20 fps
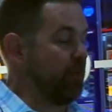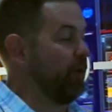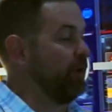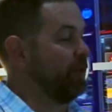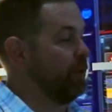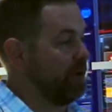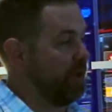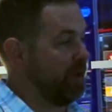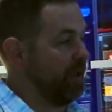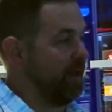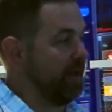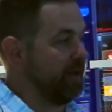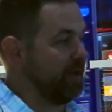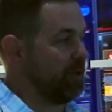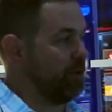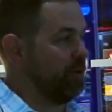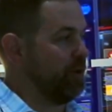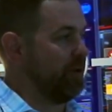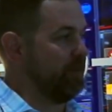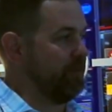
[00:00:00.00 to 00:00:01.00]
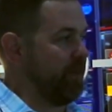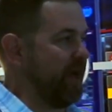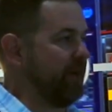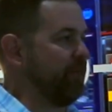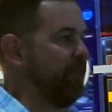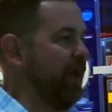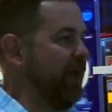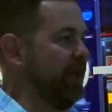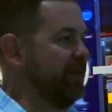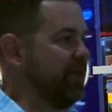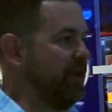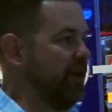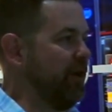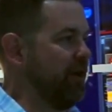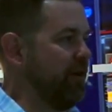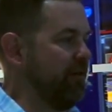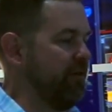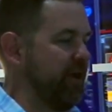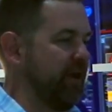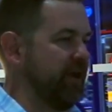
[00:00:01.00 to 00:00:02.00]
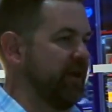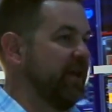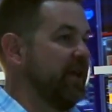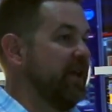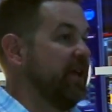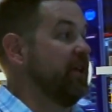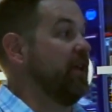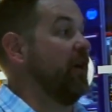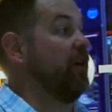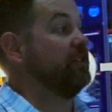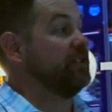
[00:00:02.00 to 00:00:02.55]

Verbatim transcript: we're looking at including Black Panther, and you know,